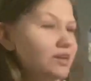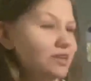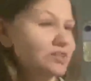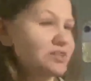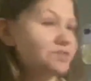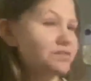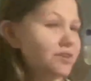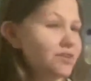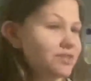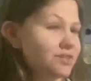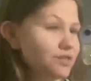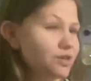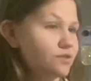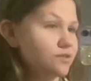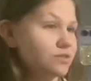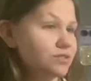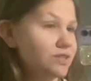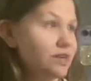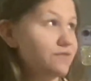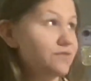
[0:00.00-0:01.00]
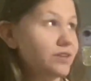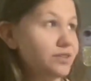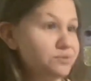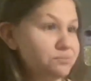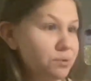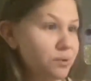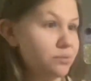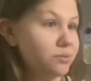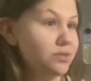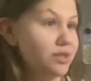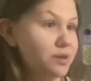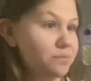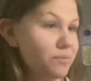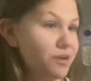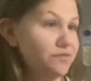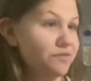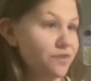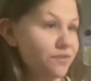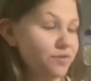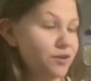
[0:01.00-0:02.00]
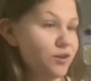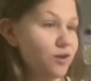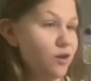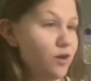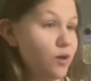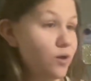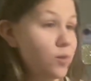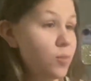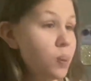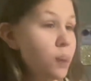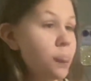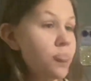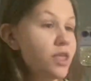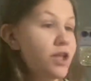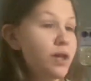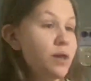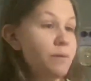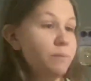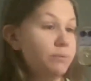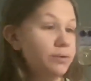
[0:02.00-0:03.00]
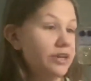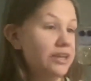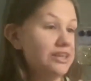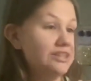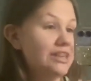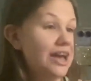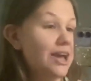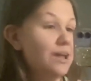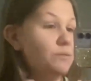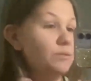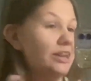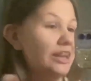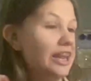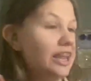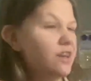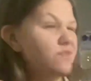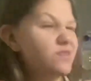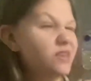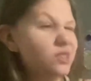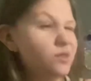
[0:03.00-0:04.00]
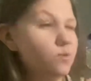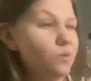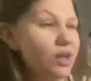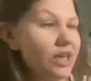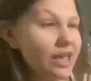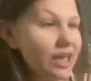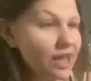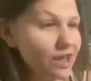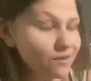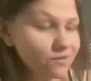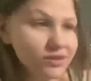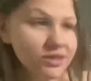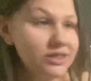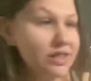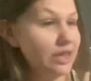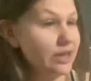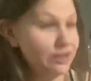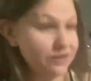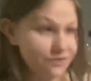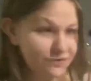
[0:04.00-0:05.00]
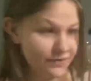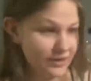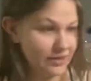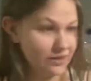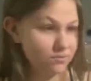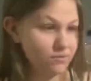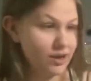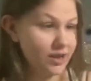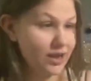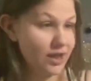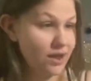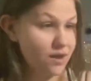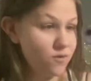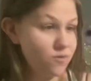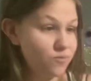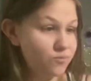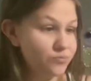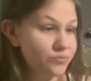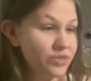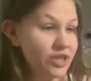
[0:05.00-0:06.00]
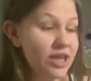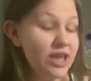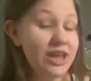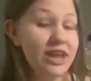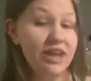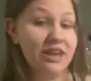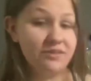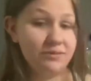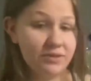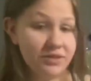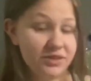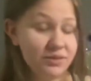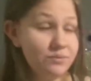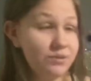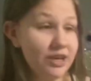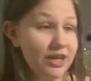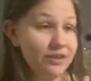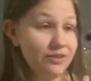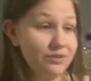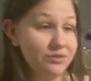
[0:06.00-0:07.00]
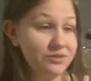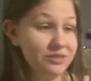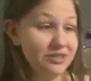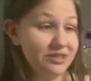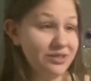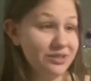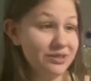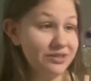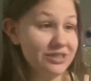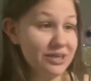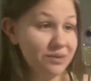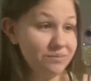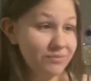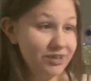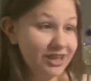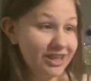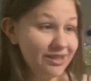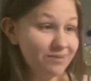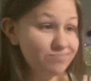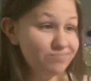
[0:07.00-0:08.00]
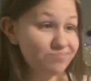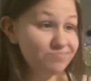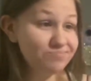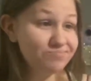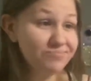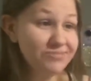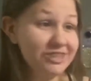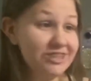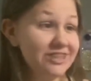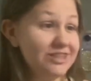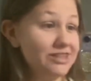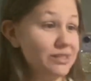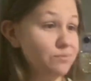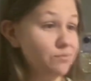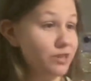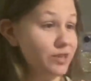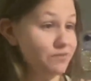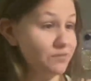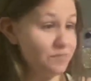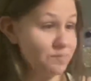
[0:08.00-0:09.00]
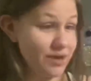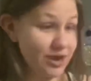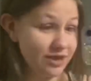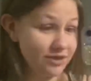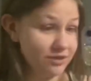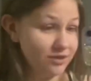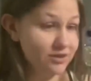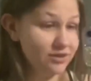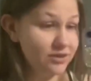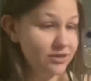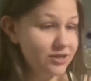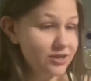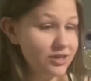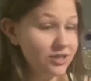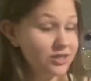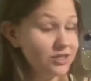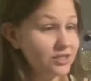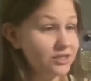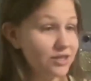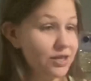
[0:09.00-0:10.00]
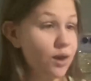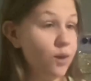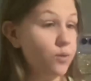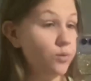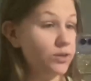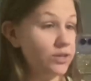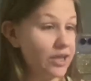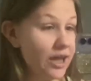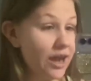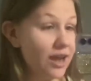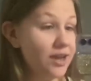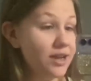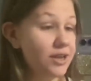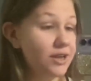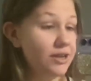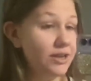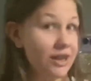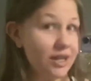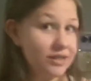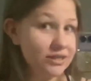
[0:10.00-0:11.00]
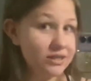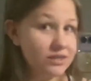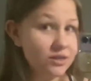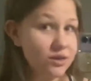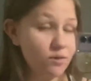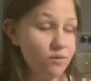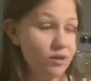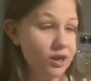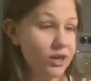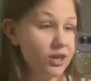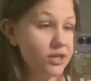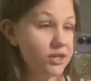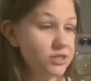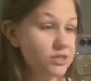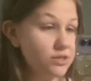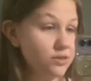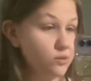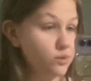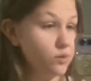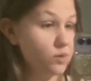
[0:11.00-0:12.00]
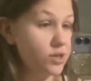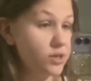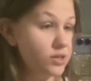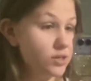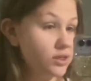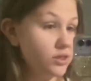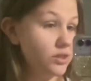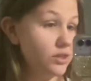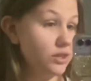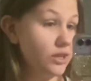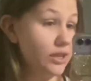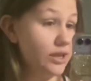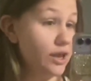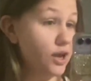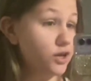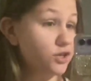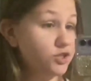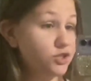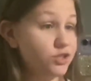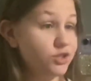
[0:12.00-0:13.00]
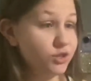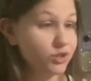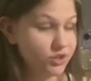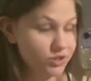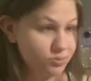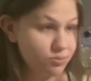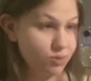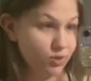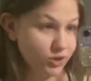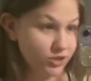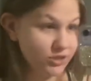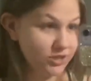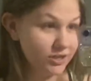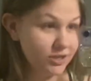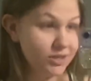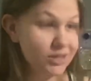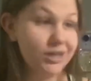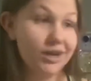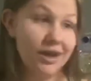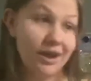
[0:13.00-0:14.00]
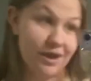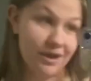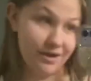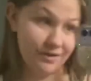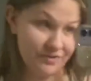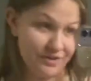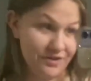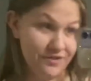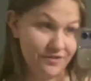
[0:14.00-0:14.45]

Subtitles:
this Fashion Nova stuff is probably like my favorite haul, because I am loving the way everything is fitting right now. Especially when I lose this little tummy, this can be even better. So yeah, now let's go on to the shirt portion of this